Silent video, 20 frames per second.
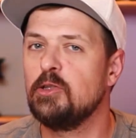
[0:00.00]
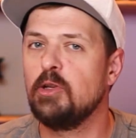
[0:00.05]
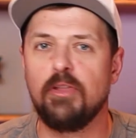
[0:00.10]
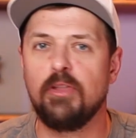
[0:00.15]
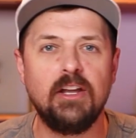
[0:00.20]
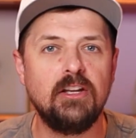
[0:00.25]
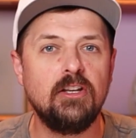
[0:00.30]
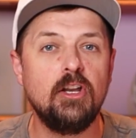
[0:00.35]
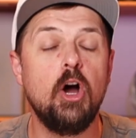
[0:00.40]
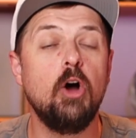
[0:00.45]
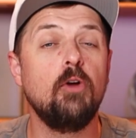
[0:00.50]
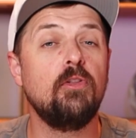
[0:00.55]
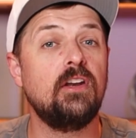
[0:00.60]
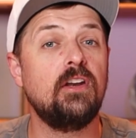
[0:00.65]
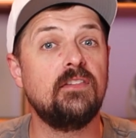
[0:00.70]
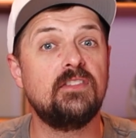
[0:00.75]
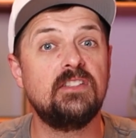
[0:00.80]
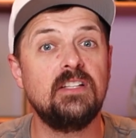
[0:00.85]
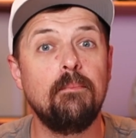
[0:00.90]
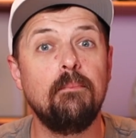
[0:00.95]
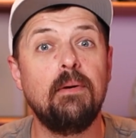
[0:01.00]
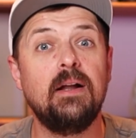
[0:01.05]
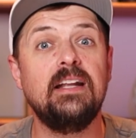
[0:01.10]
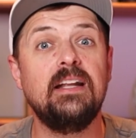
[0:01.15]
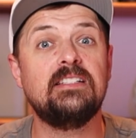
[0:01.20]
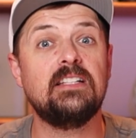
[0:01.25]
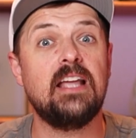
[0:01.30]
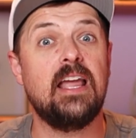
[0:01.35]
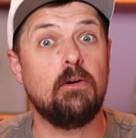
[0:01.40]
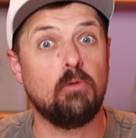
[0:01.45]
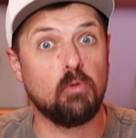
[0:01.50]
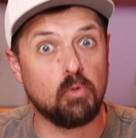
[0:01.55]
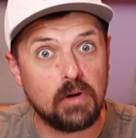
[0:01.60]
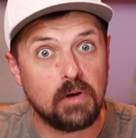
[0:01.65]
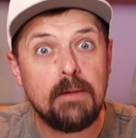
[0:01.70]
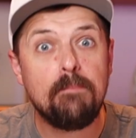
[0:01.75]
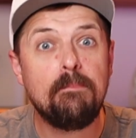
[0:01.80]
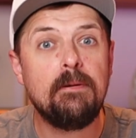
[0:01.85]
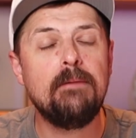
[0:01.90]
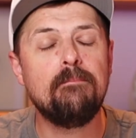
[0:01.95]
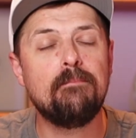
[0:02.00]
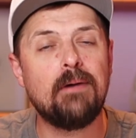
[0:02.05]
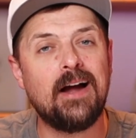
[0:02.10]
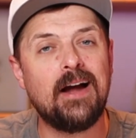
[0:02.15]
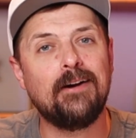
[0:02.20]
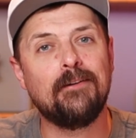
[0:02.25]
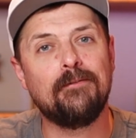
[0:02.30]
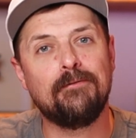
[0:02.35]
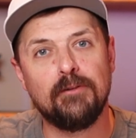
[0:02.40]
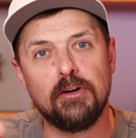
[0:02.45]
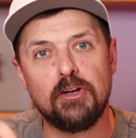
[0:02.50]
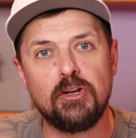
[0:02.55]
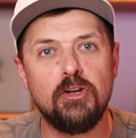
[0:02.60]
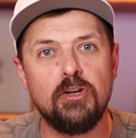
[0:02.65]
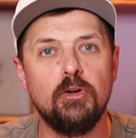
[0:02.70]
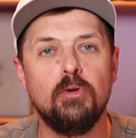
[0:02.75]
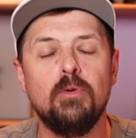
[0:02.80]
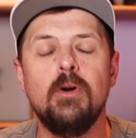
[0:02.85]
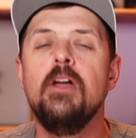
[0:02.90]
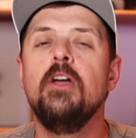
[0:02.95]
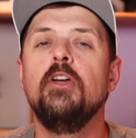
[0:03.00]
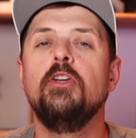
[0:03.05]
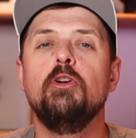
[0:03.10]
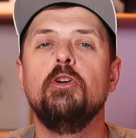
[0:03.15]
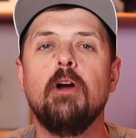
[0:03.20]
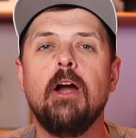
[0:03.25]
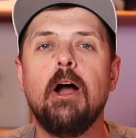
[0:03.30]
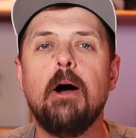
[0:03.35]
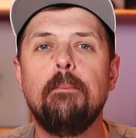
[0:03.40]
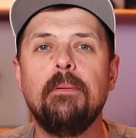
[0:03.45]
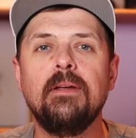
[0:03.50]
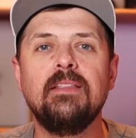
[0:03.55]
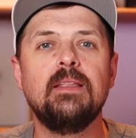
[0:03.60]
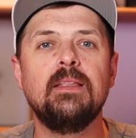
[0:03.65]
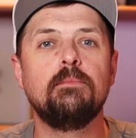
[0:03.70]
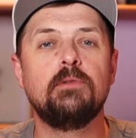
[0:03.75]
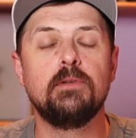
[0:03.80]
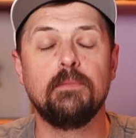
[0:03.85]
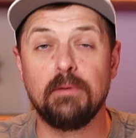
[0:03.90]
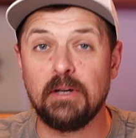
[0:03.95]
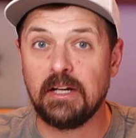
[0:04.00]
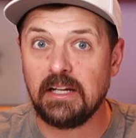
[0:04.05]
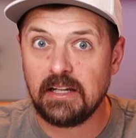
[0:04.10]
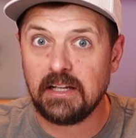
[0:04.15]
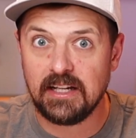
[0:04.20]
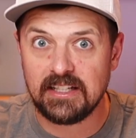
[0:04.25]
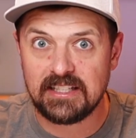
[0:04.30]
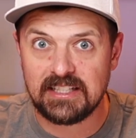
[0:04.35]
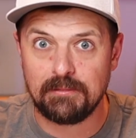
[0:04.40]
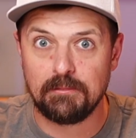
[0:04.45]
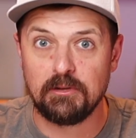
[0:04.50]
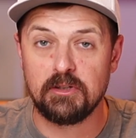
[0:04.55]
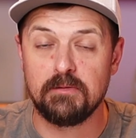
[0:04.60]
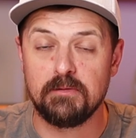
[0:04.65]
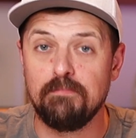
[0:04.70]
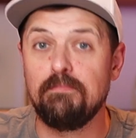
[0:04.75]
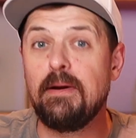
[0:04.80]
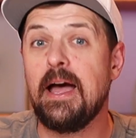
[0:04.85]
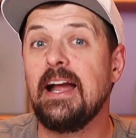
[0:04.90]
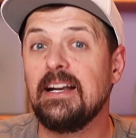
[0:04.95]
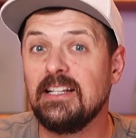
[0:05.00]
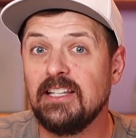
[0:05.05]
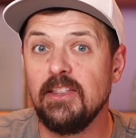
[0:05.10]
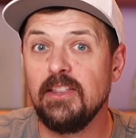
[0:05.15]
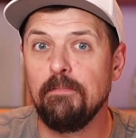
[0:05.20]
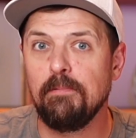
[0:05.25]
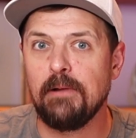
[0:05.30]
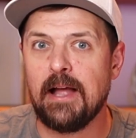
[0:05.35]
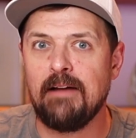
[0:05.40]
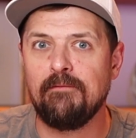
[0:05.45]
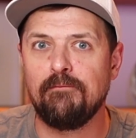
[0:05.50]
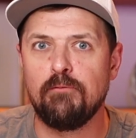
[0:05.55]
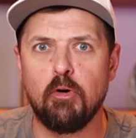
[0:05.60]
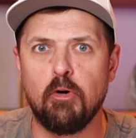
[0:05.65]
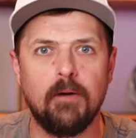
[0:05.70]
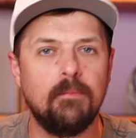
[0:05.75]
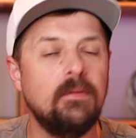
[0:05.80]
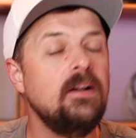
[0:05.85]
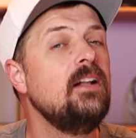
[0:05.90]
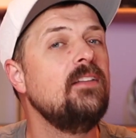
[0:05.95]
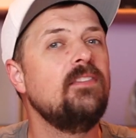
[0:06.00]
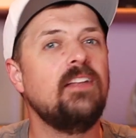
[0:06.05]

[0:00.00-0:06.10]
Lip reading: So they know that if somebody's a repeat buyer for you, you're helping them to bring customers back to the platform.